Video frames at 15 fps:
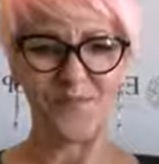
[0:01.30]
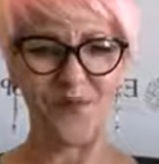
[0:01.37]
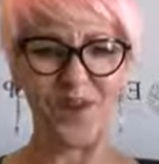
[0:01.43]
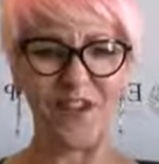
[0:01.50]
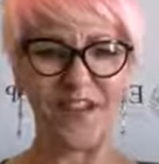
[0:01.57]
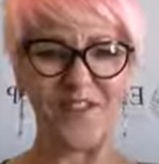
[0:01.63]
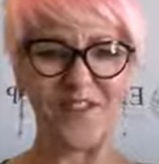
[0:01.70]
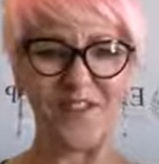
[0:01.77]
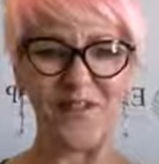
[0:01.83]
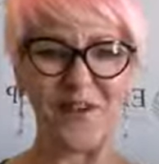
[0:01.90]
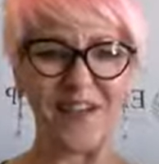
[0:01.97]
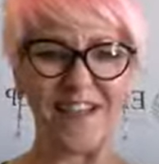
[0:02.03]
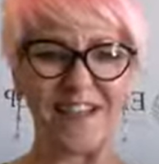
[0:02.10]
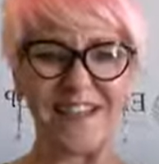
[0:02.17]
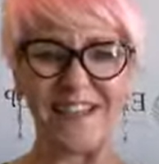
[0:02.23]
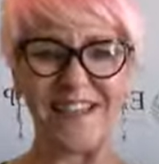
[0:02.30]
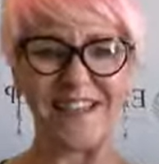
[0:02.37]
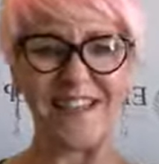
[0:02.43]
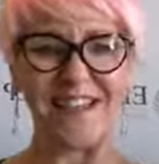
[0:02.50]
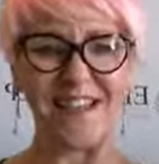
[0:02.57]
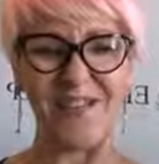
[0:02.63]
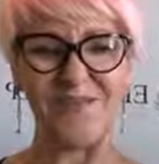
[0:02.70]
Good morning, everyone. It's
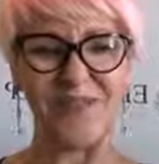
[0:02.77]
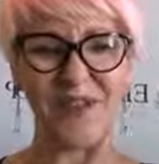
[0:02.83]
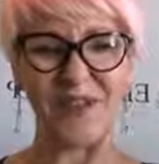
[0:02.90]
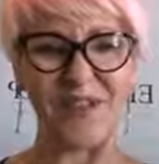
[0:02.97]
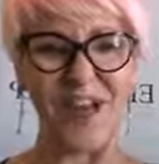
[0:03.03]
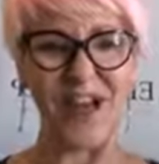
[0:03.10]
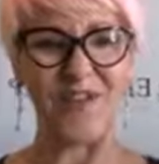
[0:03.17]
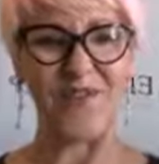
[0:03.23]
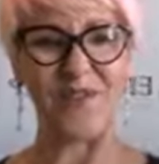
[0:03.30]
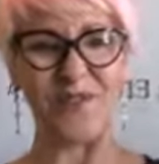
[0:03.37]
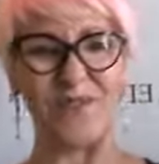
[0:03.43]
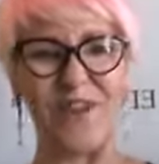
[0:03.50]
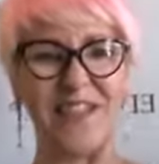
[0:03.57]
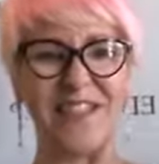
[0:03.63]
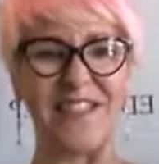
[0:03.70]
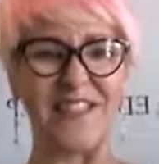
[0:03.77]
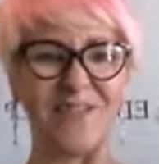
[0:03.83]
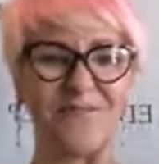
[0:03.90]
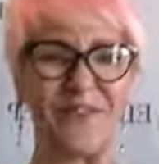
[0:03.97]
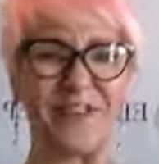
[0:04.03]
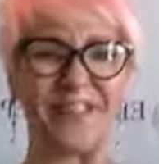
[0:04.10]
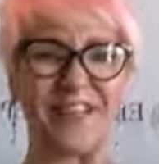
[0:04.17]
Edna here live with Mindset
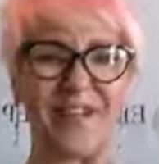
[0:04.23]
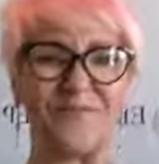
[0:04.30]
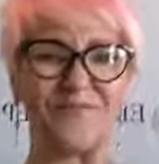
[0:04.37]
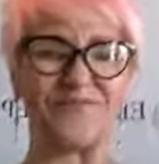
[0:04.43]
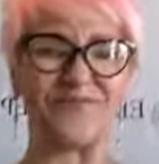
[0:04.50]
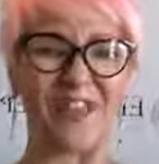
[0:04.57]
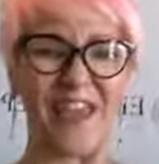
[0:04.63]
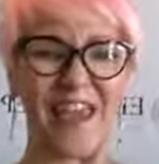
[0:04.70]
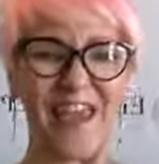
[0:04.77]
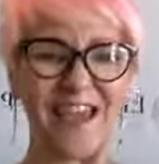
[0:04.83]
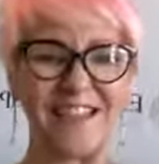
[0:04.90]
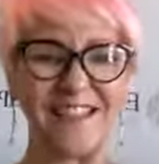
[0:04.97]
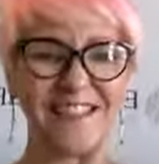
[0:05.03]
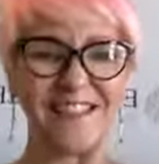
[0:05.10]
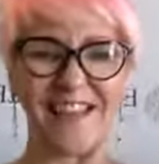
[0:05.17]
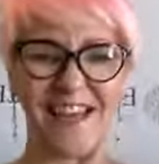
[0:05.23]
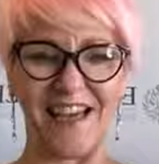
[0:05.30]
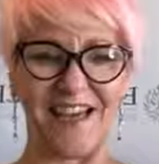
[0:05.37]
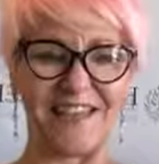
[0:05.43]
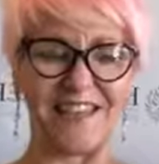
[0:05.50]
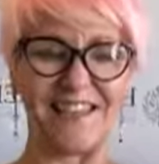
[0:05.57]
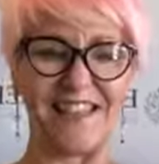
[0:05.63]
Monday. And
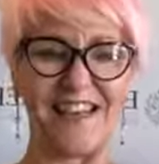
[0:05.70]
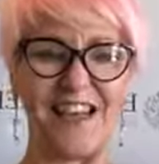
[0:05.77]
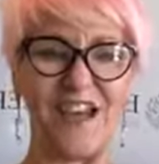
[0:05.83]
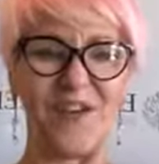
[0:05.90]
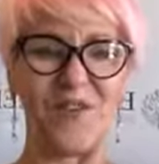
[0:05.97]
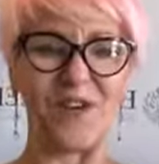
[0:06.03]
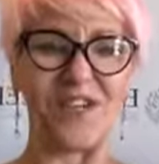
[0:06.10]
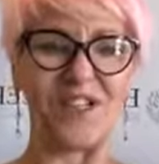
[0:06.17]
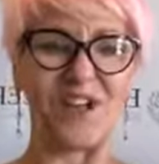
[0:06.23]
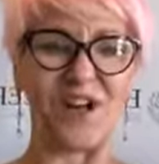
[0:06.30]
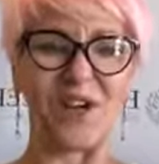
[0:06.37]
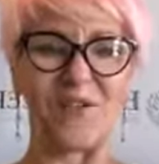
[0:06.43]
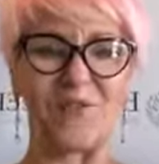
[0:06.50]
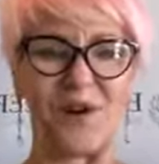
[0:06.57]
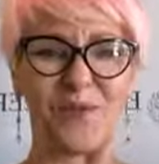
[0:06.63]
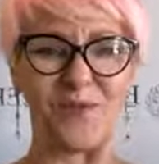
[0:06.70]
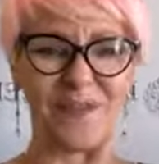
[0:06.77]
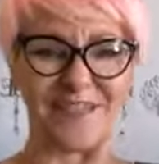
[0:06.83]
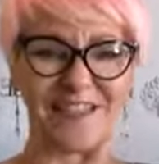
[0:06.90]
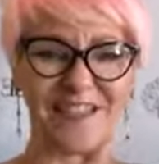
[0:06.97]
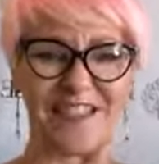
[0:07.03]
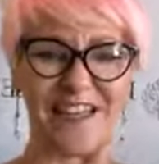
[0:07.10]
today I want to talk about
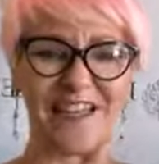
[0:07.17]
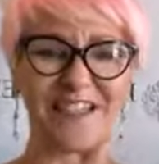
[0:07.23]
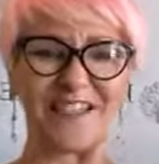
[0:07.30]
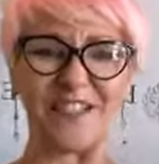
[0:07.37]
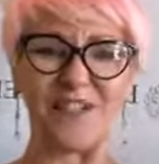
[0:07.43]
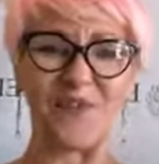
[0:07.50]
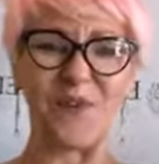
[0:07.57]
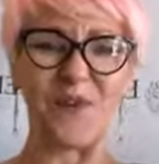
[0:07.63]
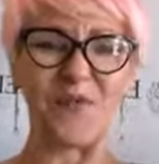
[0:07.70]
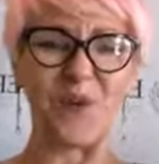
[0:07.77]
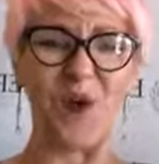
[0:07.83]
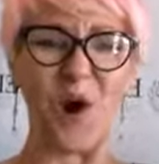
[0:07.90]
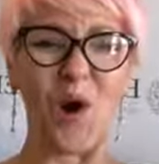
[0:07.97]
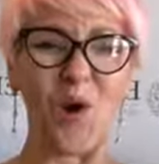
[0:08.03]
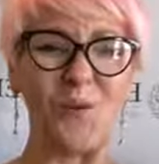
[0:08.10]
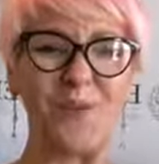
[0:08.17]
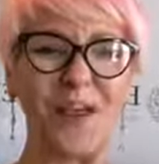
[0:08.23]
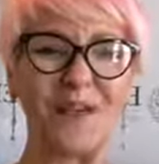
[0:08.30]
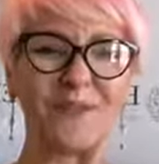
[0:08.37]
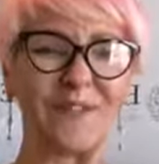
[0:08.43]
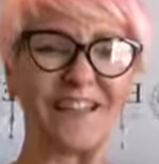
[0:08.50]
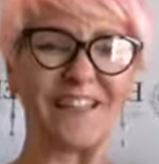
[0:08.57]
mistakes. You know what? We all
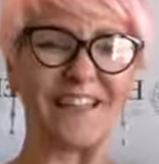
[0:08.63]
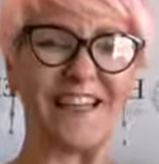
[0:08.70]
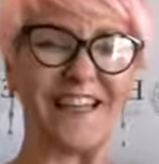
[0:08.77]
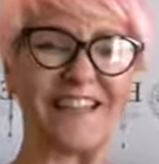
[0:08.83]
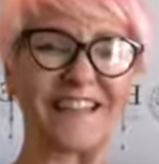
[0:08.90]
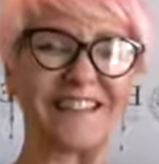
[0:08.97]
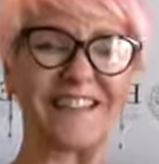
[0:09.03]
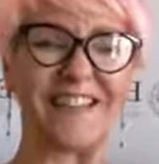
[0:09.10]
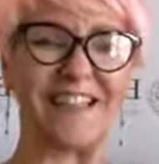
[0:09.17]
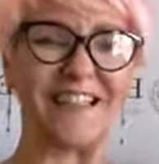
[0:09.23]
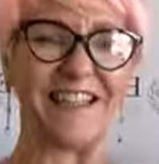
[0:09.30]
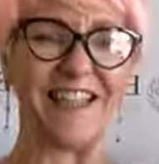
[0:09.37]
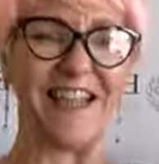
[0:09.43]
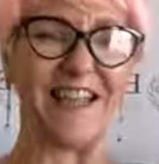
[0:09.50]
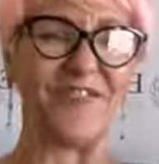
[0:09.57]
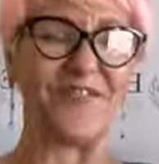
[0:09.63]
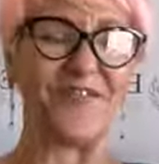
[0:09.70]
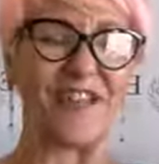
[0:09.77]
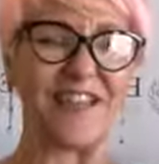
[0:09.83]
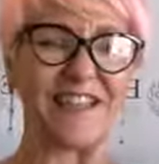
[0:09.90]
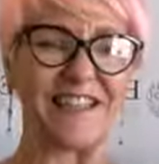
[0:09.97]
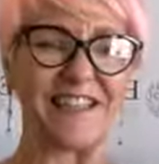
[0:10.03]
make mistakes in life.
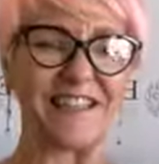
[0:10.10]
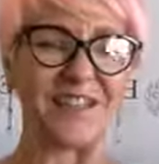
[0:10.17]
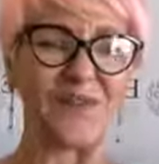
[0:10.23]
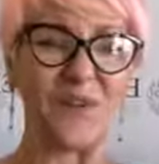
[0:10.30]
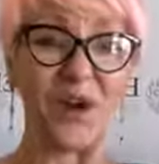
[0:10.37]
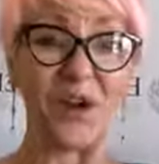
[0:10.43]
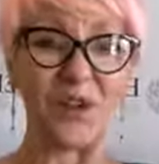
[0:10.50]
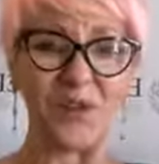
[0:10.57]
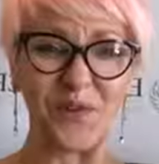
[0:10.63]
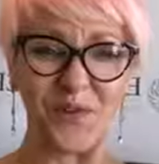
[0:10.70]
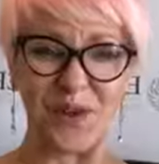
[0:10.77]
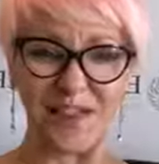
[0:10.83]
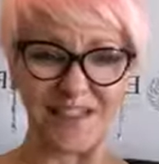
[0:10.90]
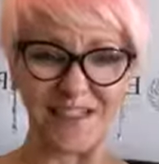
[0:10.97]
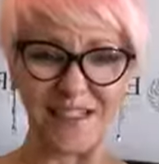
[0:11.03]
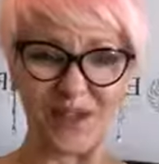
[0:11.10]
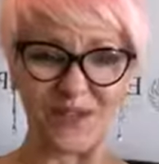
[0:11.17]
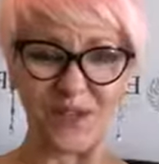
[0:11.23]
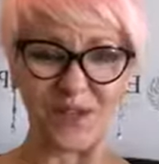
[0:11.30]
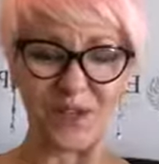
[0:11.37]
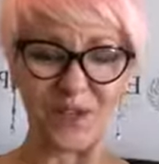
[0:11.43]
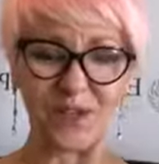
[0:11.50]
It's one of the ways that
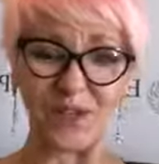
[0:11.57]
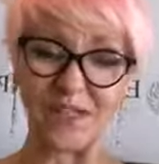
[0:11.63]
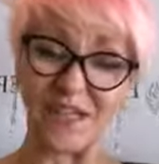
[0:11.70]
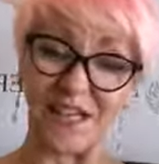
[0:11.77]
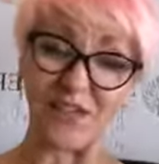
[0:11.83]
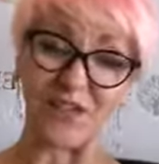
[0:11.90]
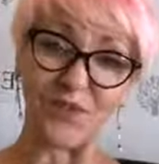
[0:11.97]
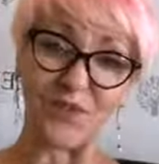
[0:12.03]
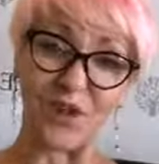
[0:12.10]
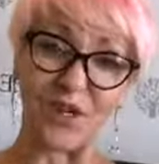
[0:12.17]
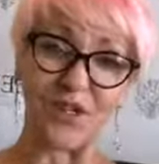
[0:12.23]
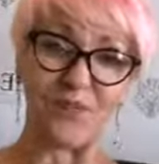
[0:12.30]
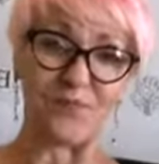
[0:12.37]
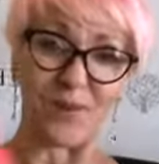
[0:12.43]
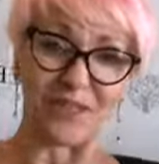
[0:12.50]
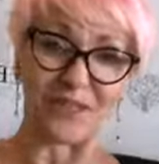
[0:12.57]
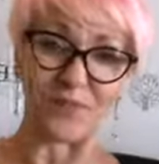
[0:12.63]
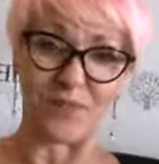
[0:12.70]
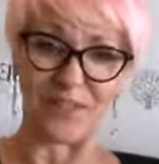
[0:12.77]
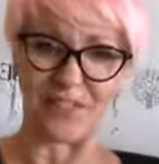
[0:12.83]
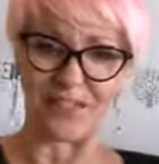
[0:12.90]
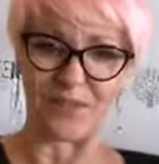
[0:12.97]
we learn. It's actually one of the best
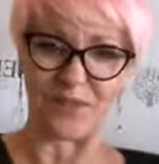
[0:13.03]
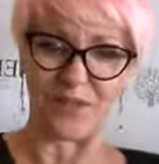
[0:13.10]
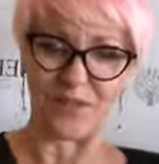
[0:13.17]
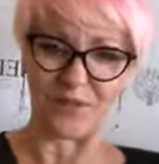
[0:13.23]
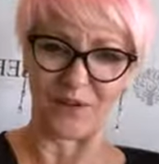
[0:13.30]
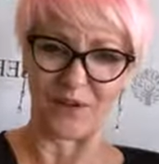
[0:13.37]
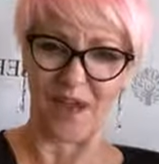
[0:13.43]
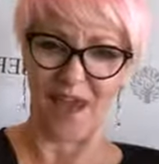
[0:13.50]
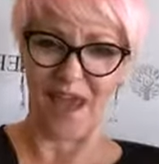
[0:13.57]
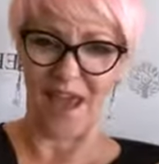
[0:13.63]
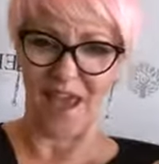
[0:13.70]
ways that we learn.